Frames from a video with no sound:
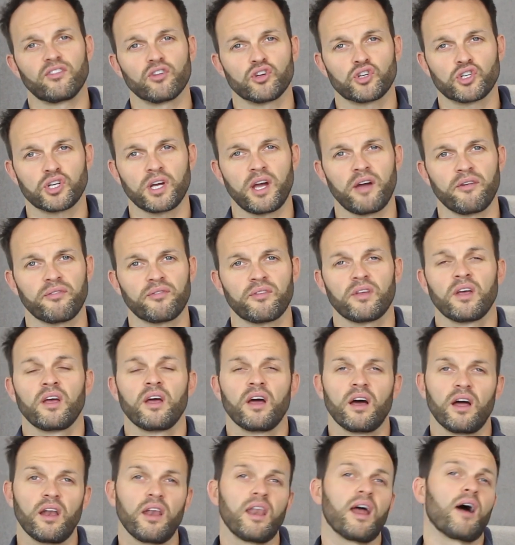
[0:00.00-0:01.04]
the shift,
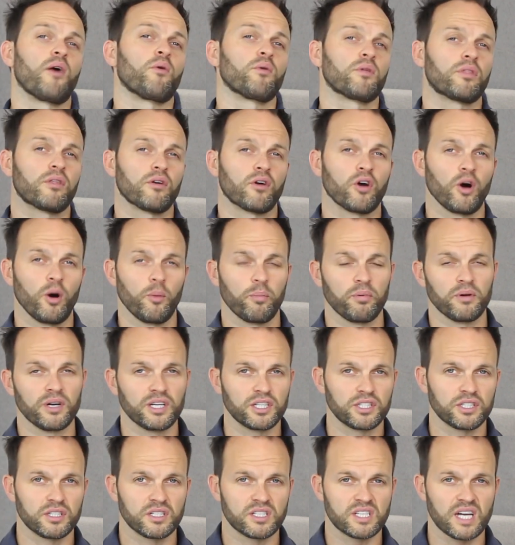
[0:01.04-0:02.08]
and now with the
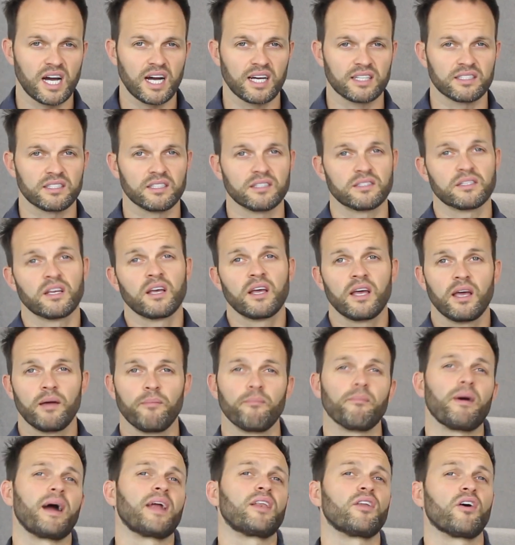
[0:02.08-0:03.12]
corporation taxes it
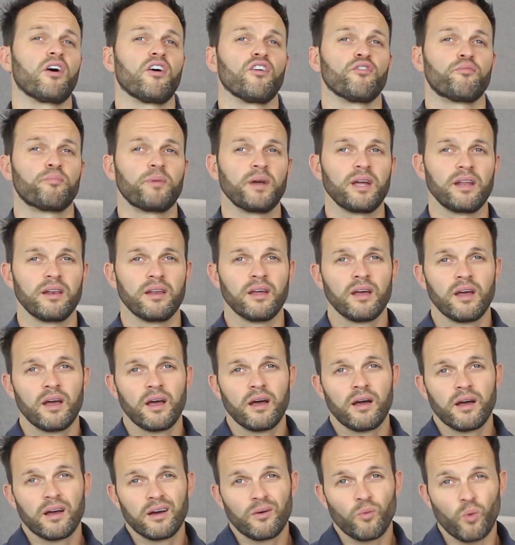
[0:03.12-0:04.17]
might not have been
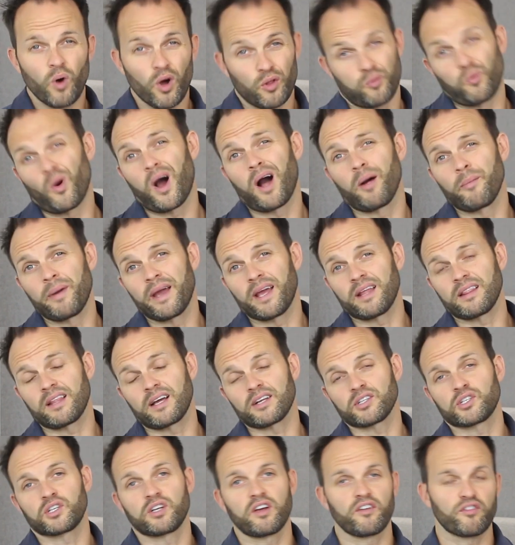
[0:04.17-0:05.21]
worthwhile making
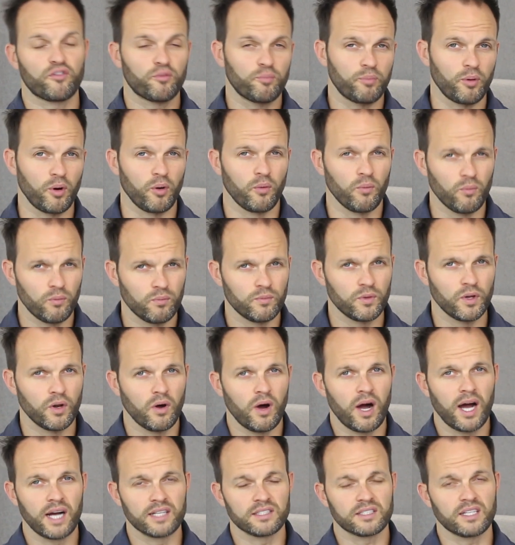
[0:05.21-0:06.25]
that shift, but
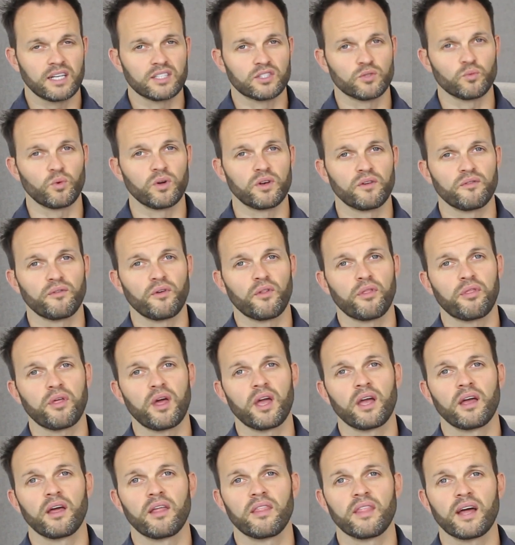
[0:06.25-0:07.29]
hindsight's a wonderful
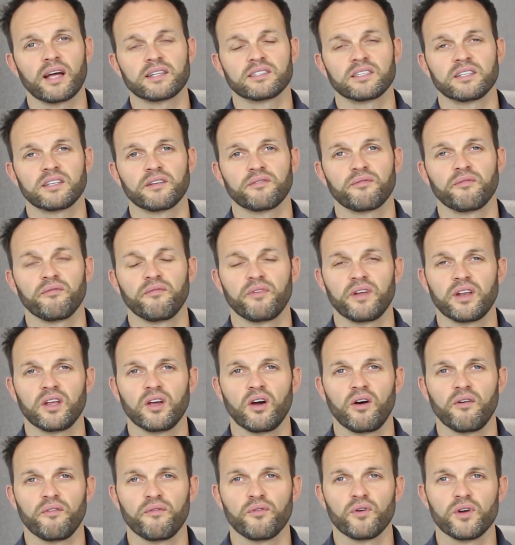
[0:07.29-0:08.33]
thing, and that's a different
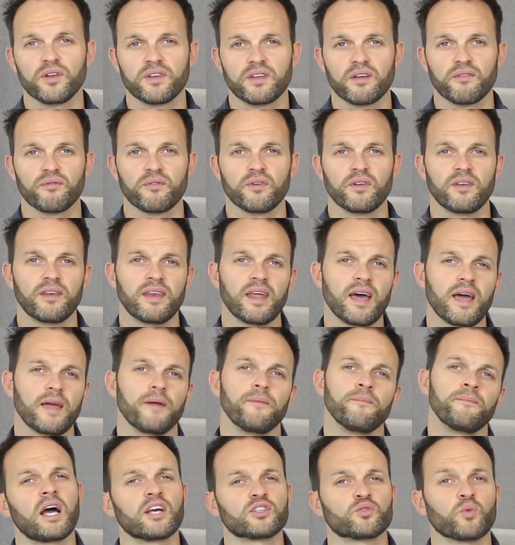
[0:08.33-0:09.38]
video for a different day.
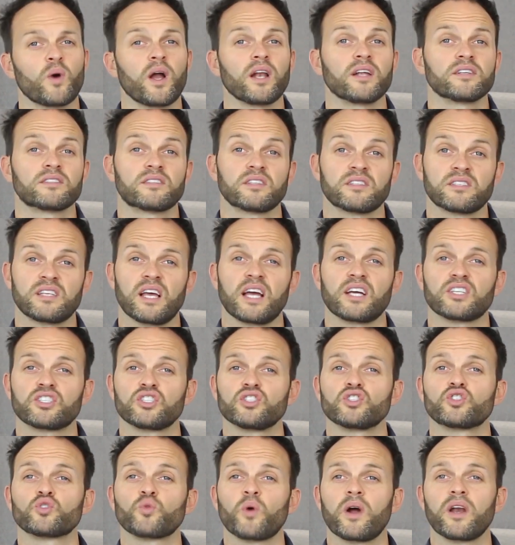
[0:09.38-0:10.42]
As well as the
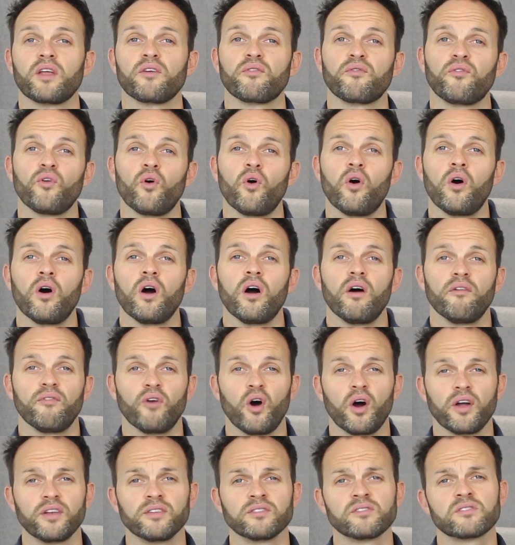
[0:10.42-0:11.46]
Section 24
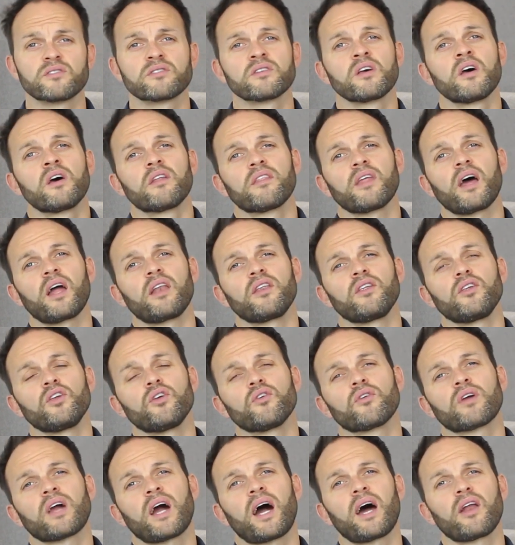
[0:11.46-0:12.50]
avoidance, then
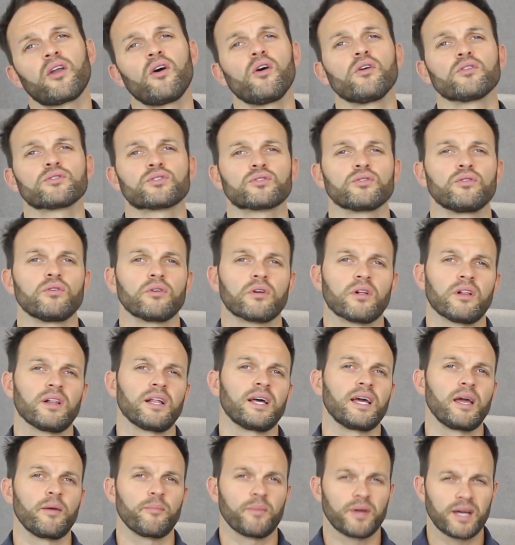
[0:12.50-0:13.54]
you can also
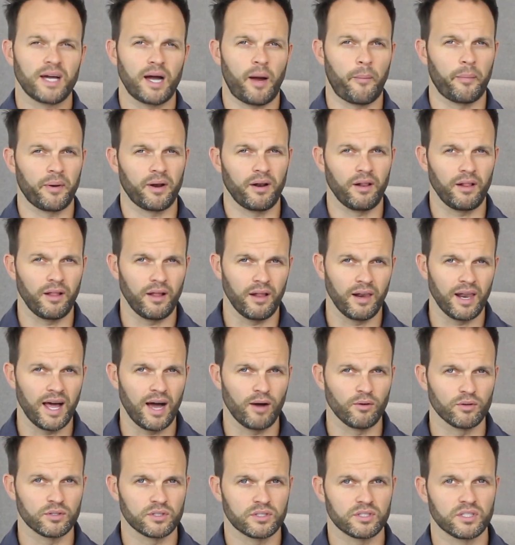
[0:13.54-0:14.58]
claim capital
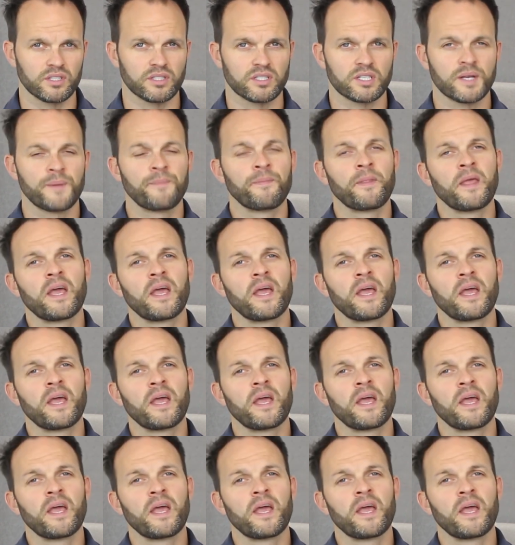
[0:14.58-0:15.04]
allowances.